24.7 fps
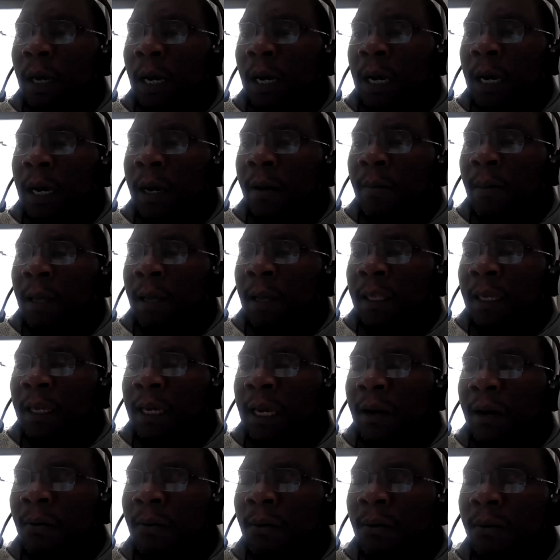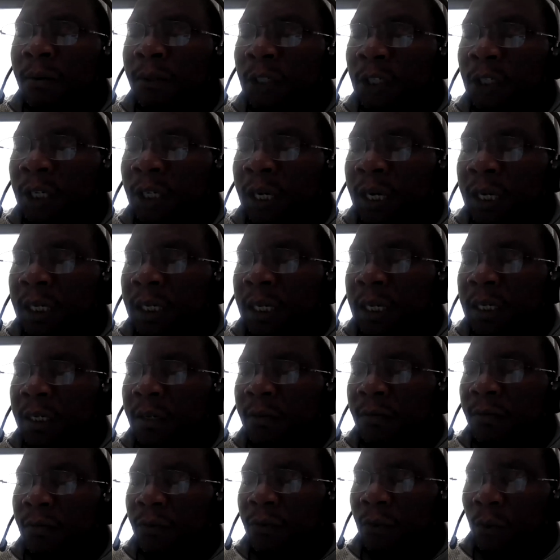I think I would share
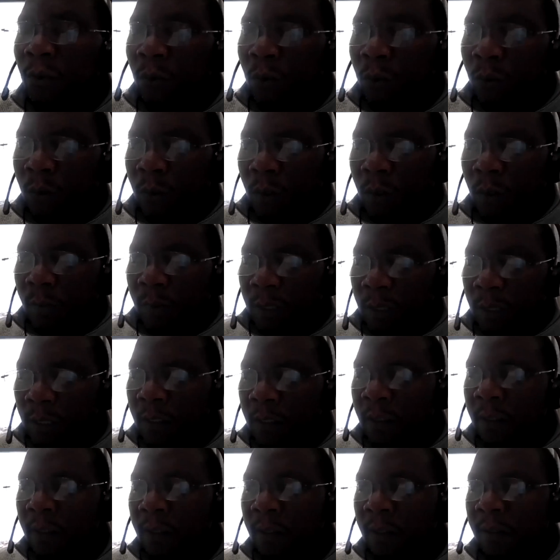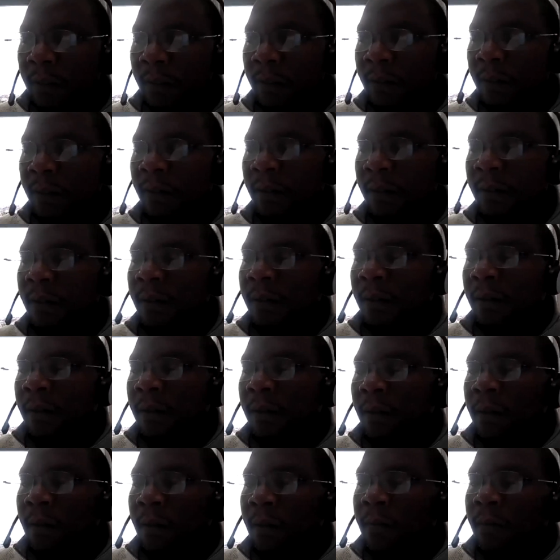just a few comments
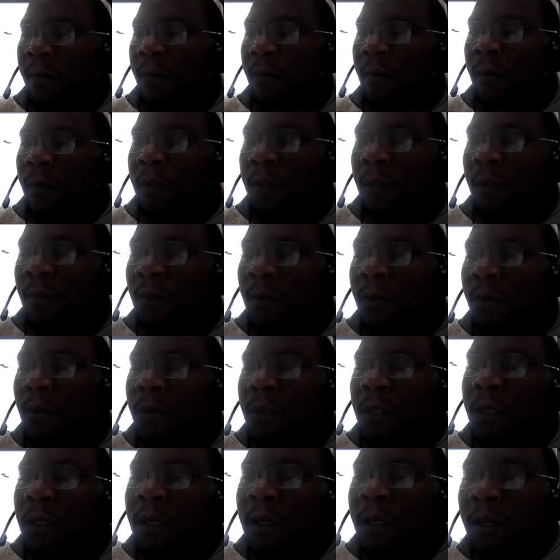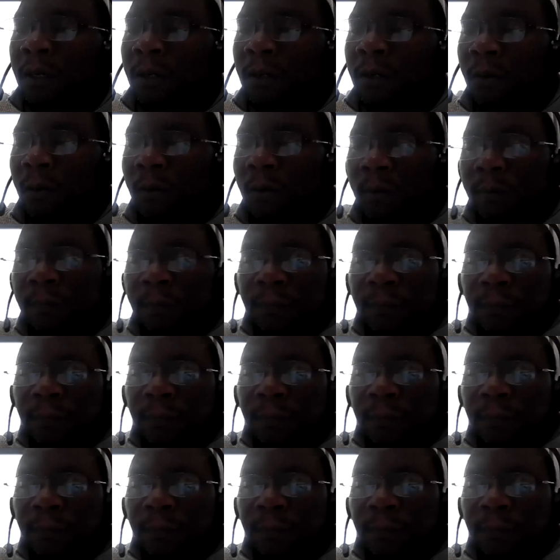for the team's consideration.